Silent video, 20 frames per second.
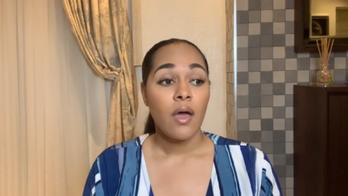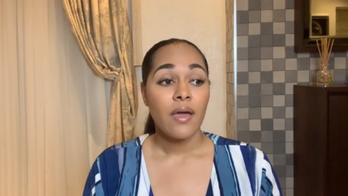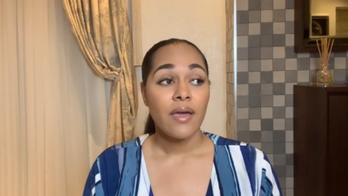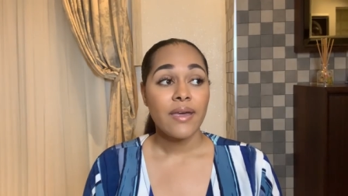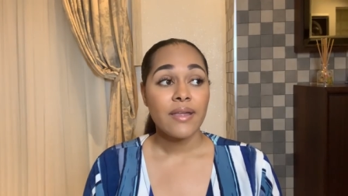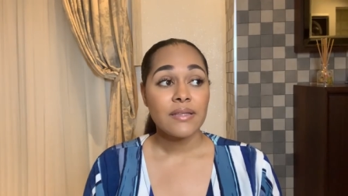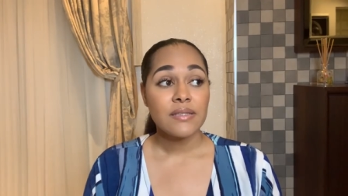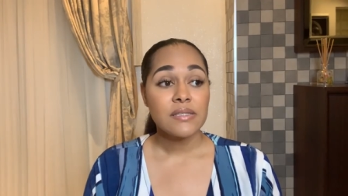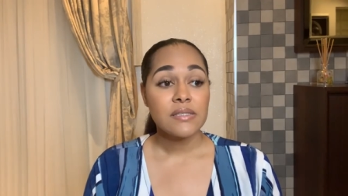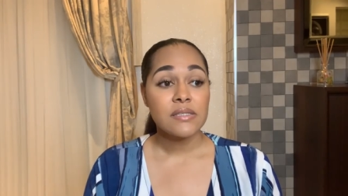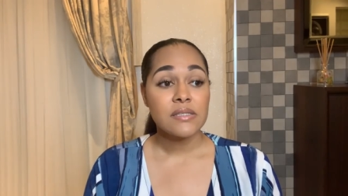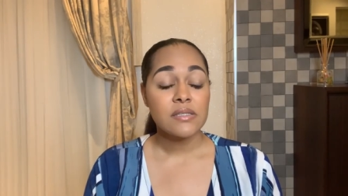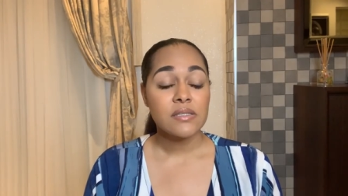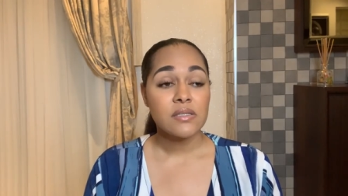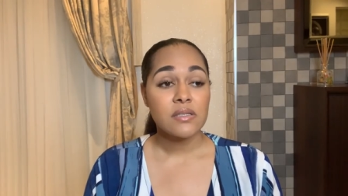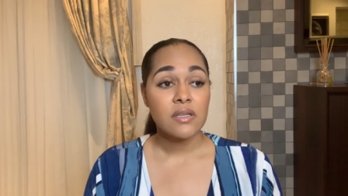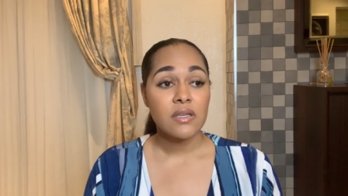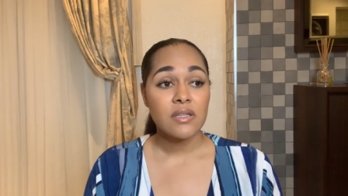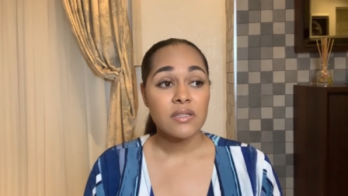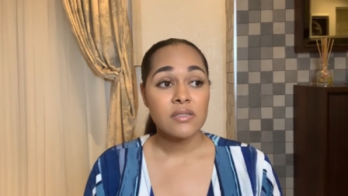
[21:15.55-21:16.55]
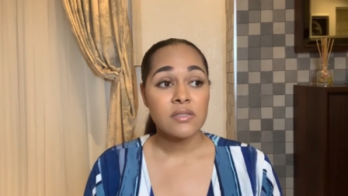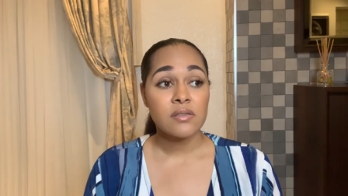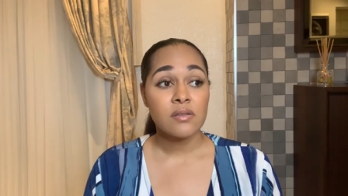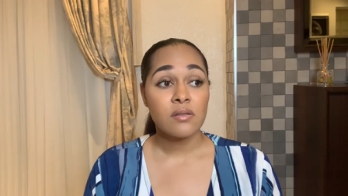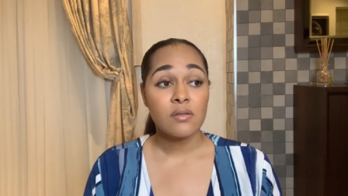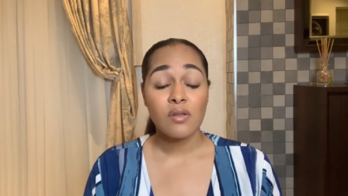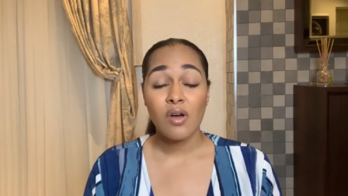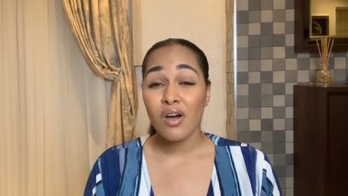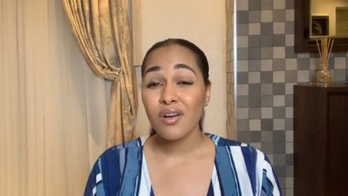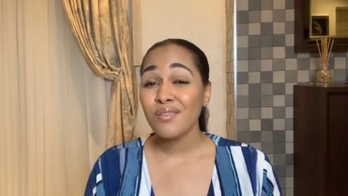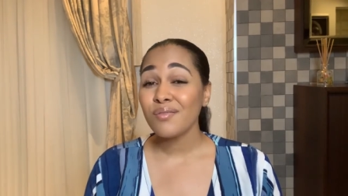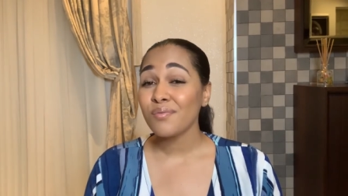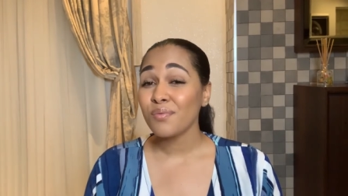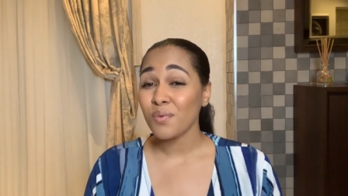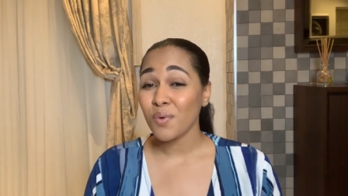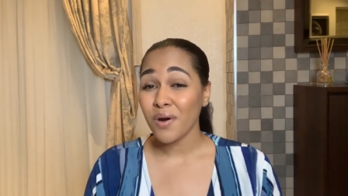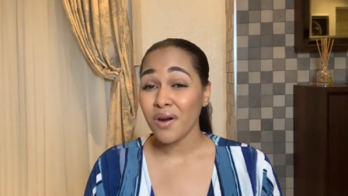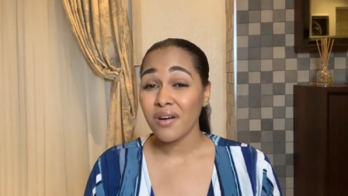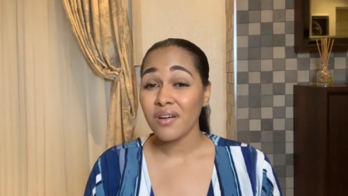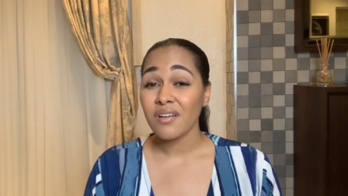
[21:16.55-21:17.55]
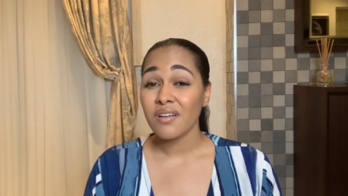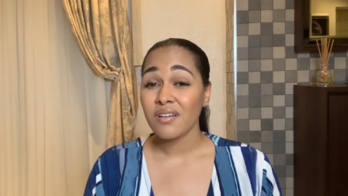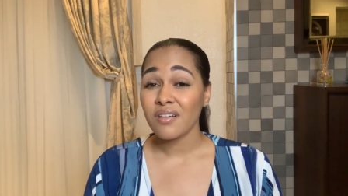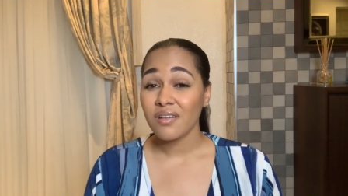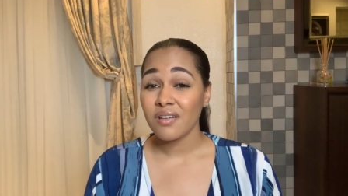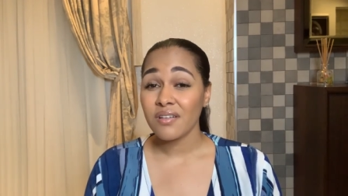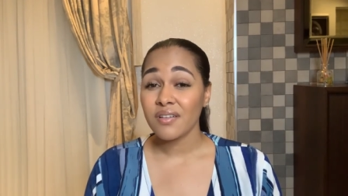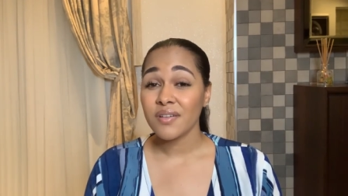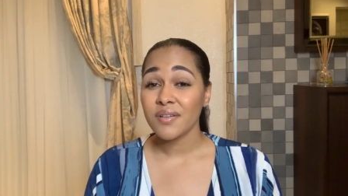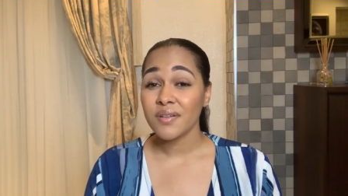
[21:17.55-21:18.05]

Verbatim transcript: it's it's a lot of work